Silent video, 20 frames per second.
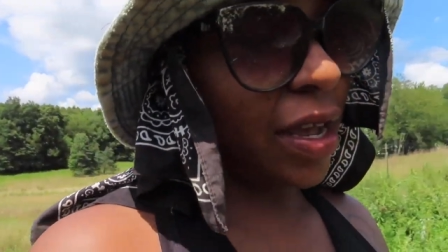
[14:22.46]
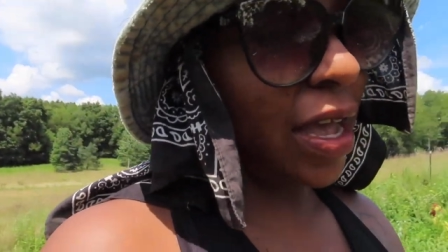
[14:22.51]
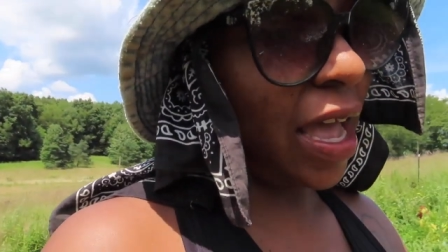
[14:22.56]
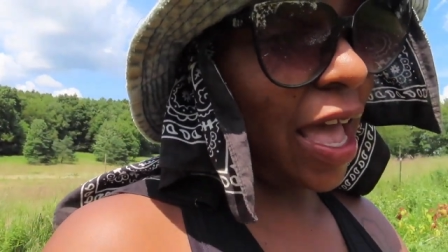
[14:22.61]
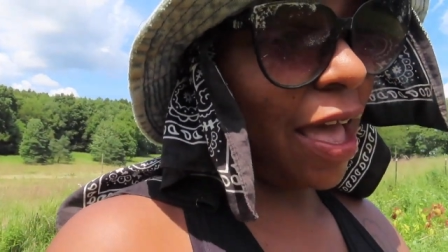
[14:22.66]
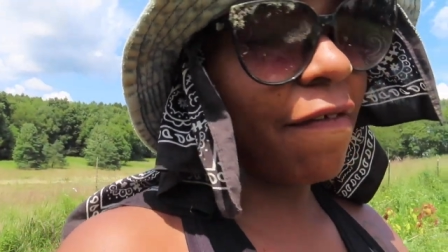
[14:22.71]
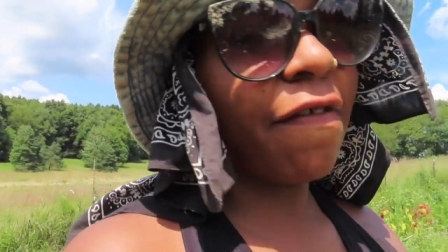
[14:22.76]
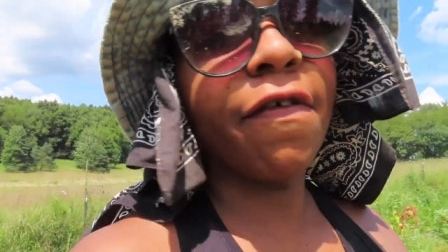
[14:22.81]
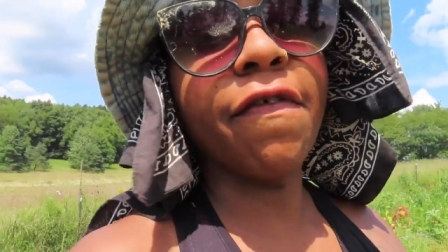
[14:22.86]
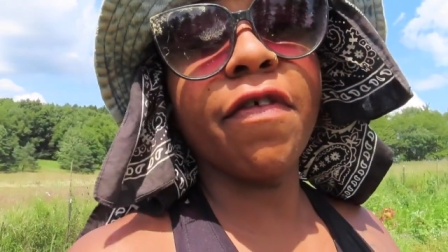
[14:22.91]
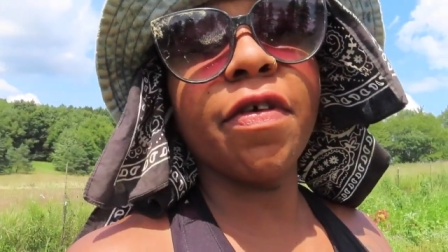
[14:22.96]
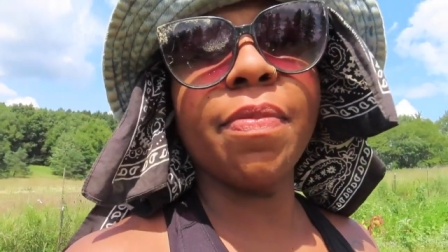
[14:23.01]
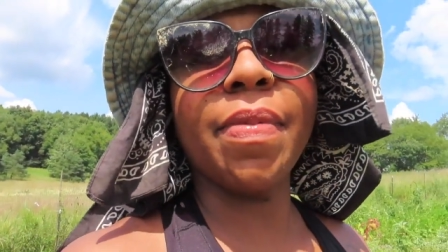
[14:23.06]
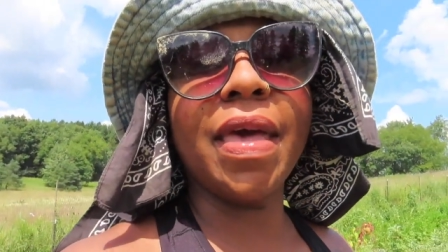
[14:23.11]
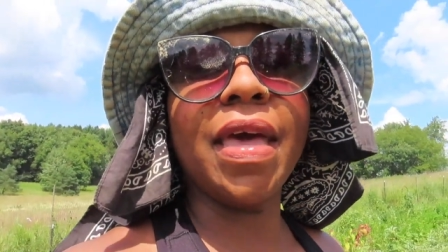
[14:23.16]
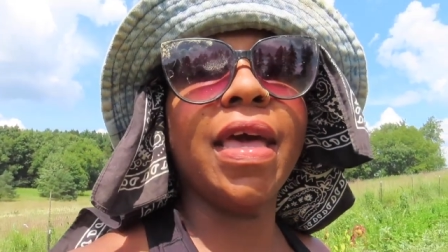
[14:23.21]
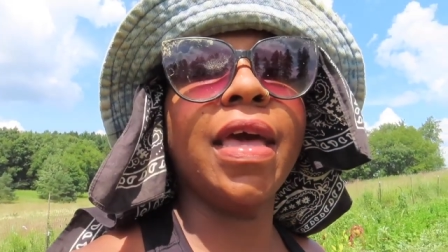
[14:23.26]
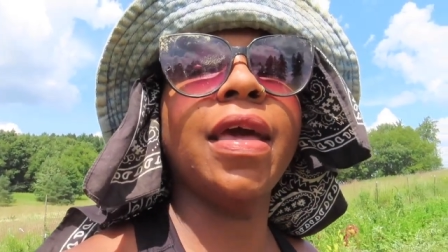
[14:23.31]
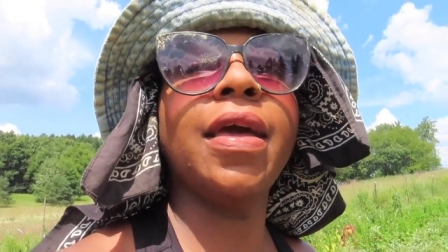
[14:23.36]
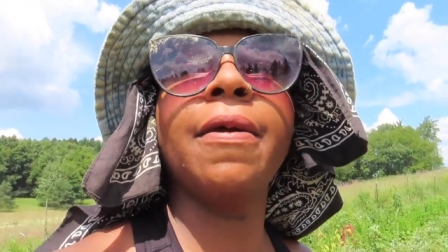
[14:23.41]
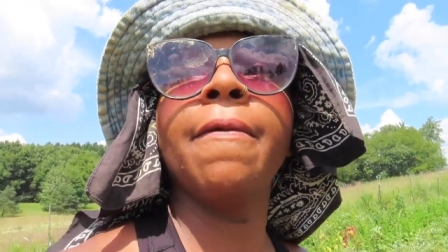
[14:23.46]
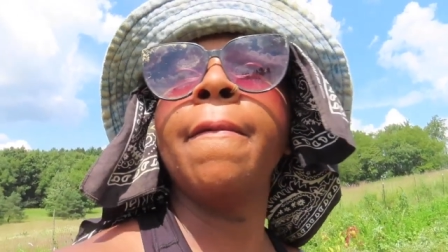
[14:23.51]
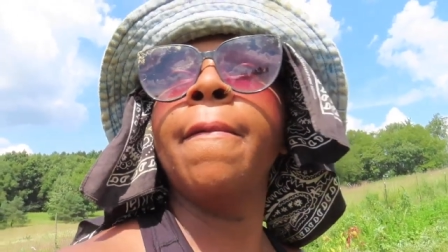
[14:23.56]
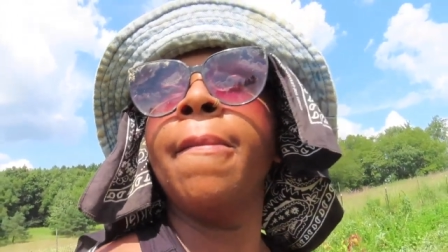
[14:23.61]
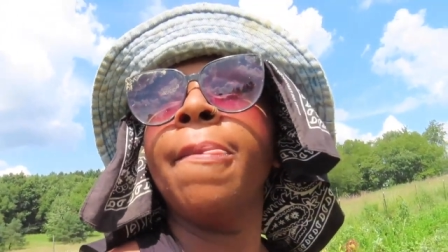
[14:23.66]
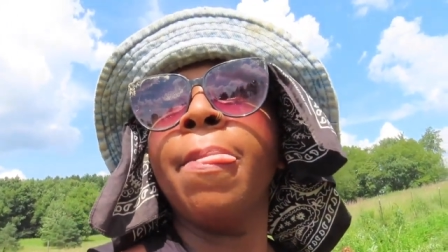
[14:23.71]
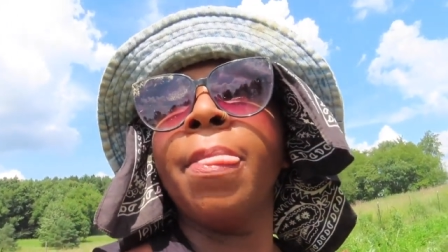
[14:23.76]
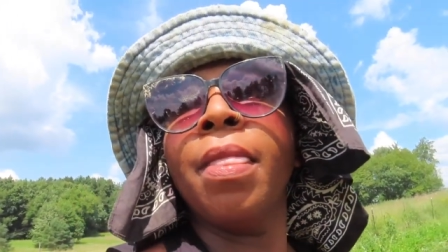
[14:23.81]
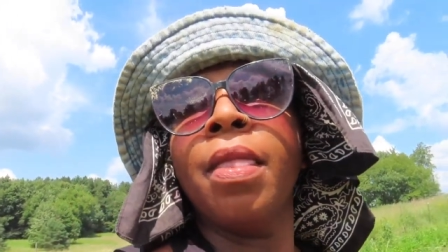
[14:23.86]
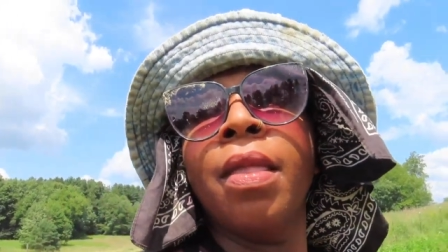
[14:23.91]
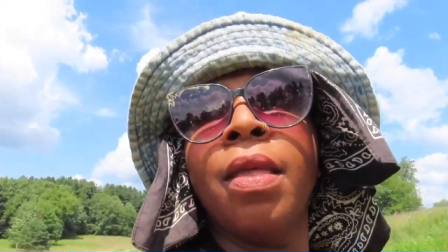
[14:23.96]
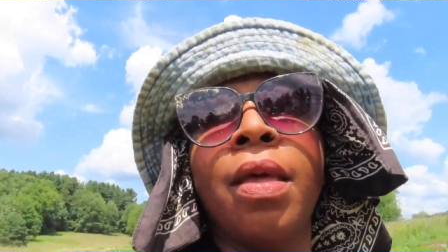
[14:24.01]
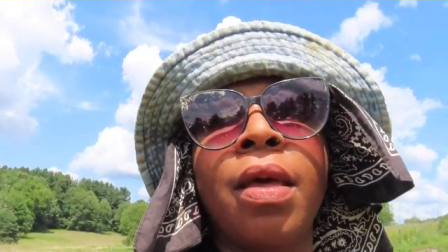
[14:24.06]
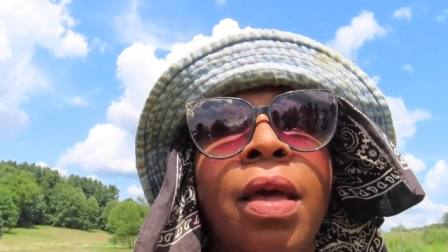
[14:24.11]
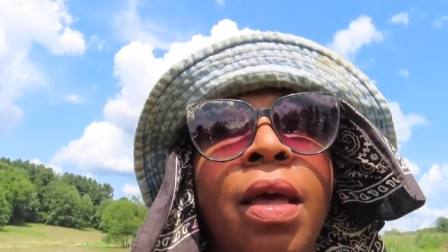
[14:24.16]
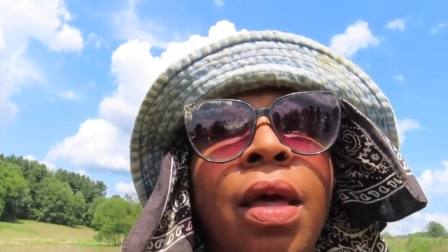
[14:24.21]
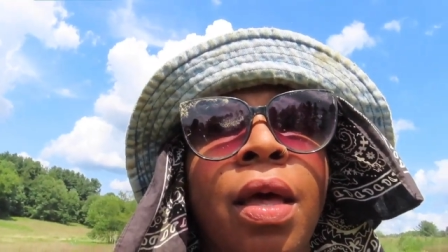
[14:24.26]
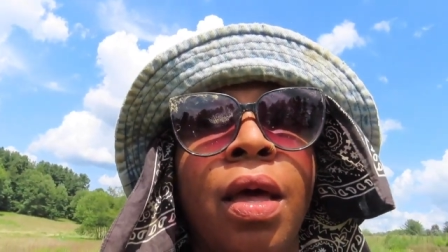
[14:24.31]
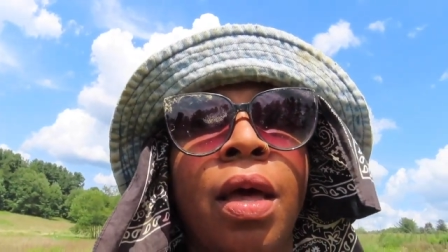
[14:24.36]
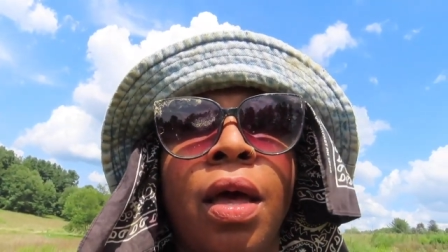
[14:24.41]
a half of a bed.
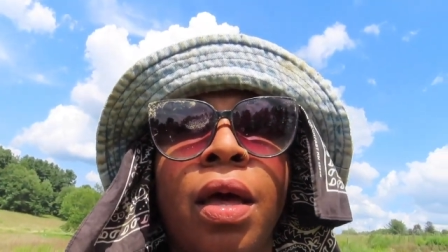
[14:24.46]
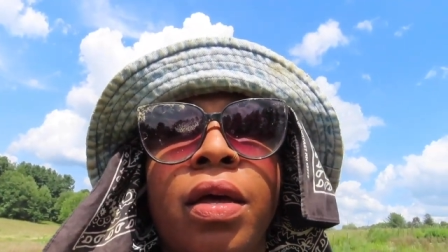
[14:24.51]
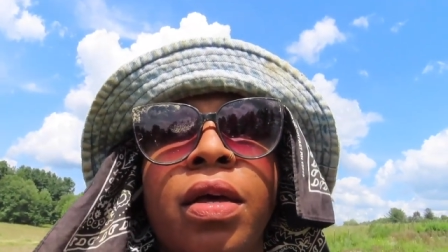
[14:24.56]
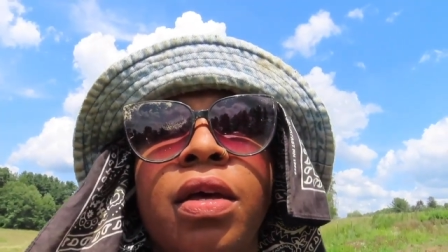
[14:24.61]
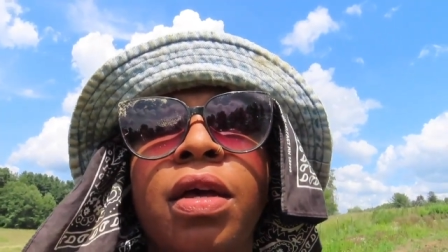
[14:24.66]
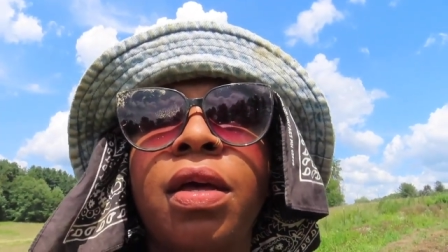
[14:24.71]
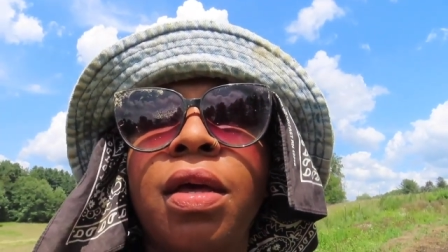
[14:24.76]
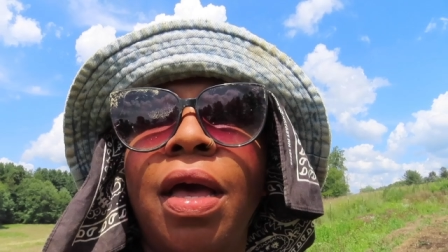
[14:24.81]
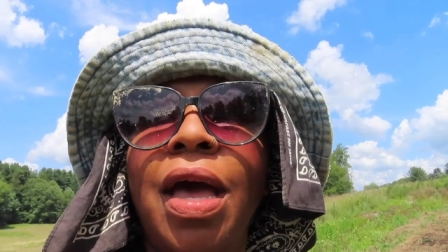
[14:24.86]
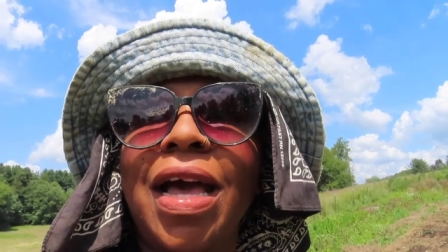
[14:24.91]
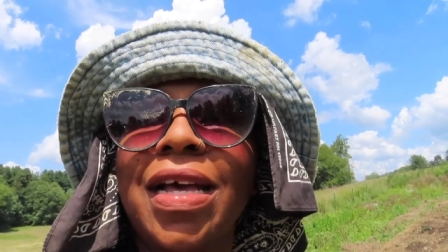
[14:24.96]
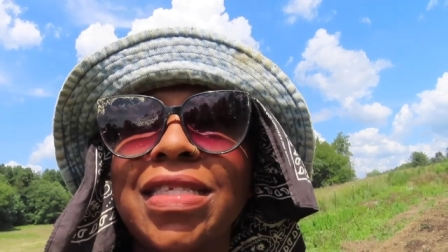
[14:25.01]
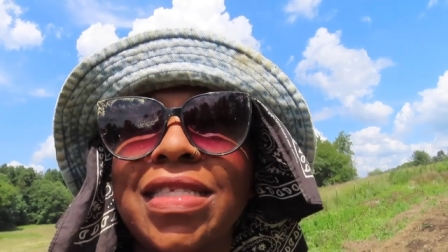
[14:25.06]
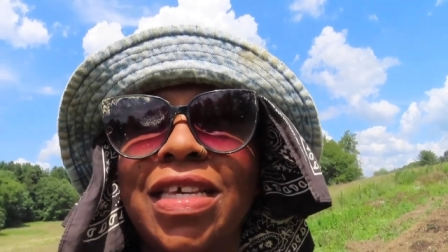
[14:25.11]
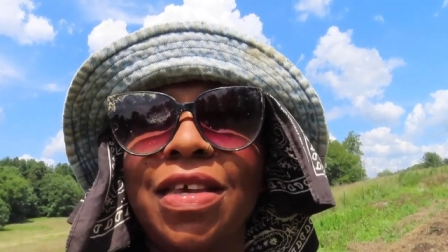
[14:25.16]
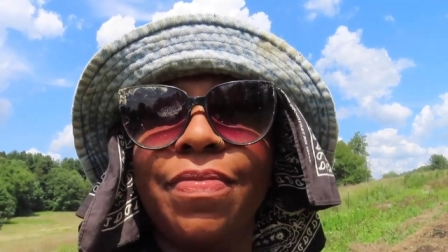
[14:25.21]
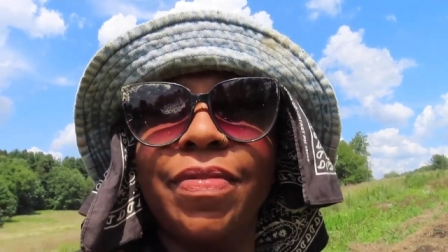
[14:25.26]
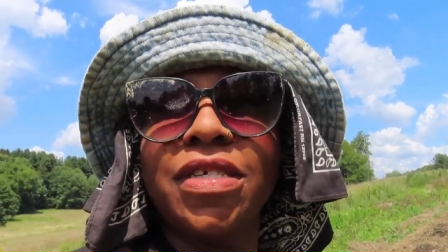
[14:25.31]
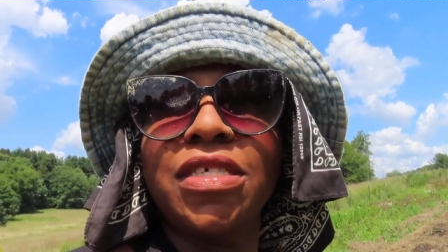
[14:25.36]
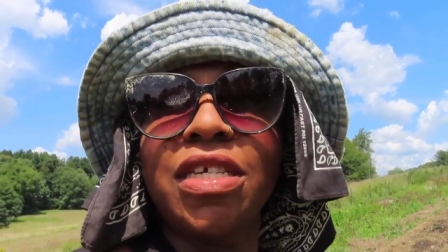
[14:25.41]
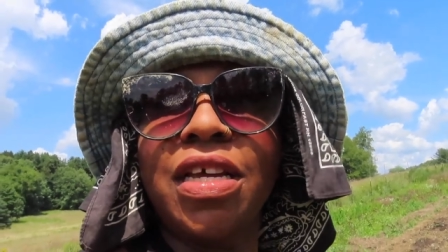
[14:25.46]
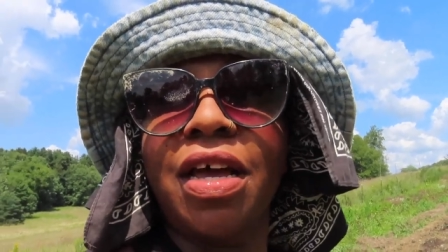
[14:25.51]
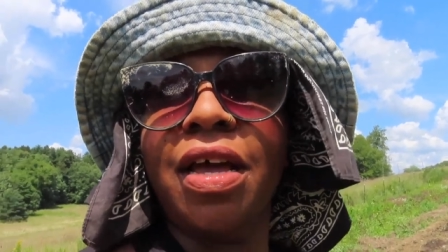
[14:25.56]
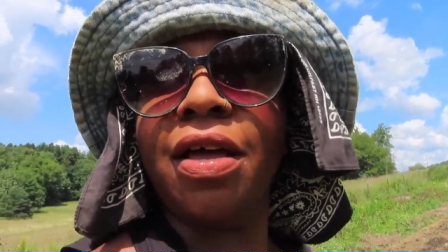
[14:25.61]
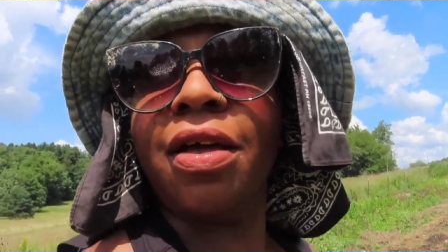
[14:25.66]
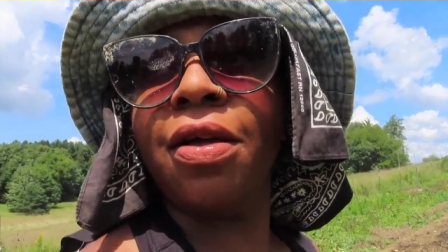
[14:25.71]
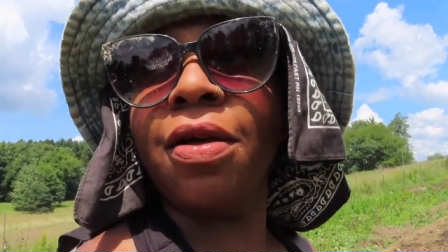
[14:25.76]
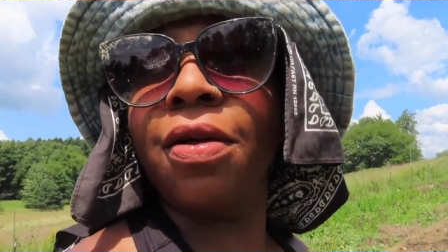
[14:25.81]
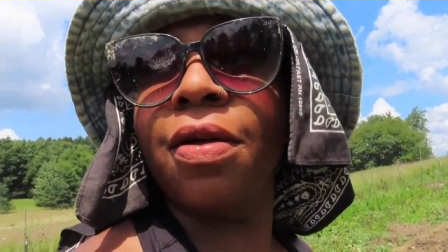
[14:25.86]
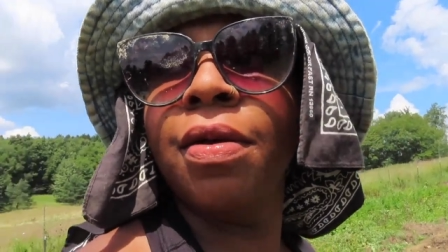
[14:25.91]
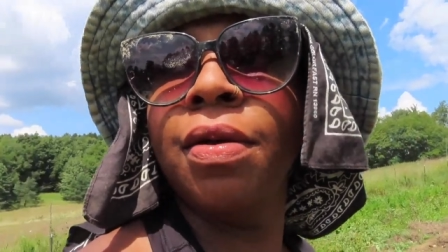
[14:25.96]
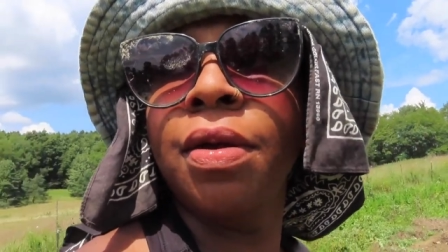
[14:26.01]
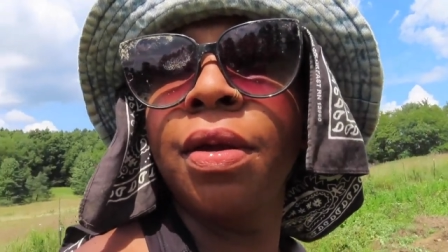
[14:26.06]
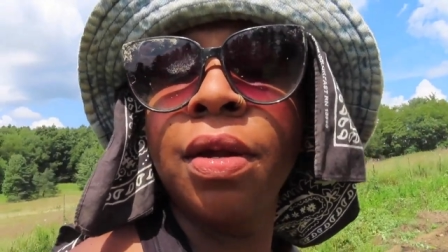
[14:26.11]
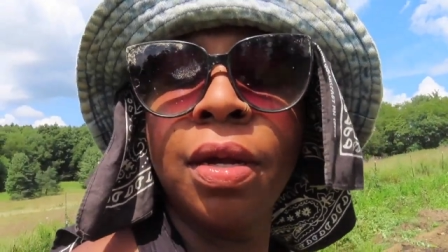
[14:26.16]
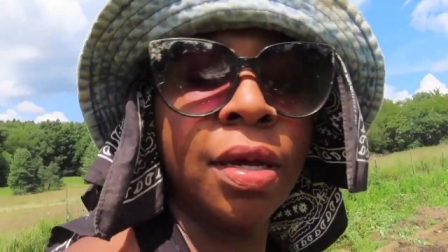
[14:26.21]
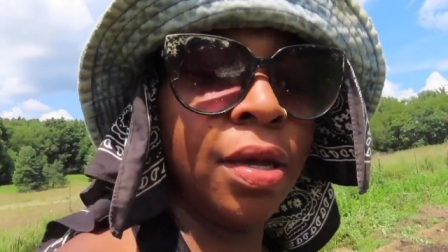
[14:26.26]
I see Michelle.